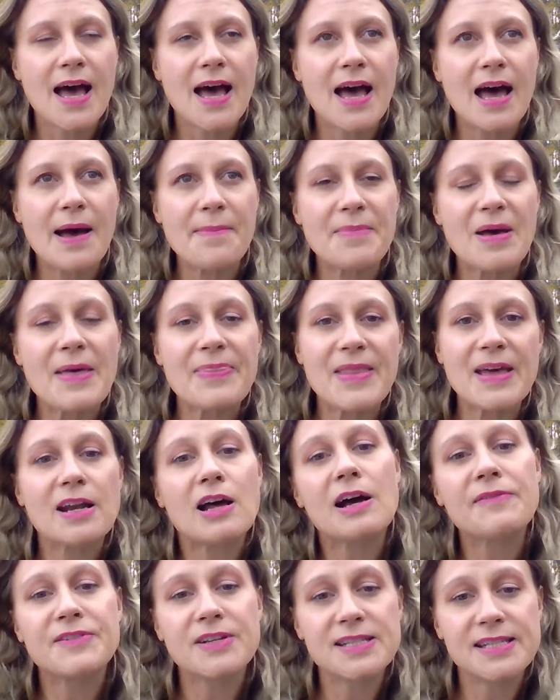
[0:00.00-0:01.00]
And then
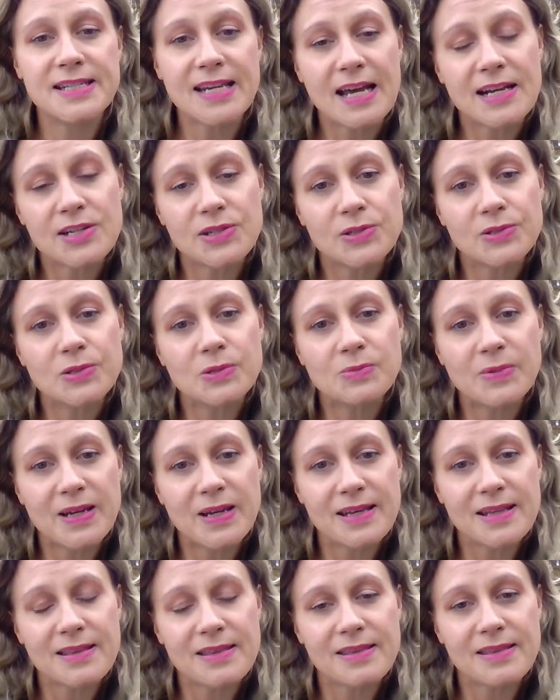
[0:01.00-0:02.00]
after Seattle,
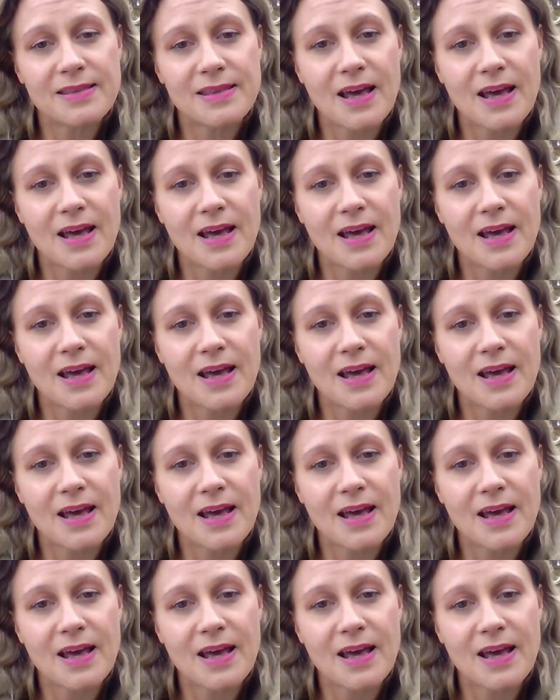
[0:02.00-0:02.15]
where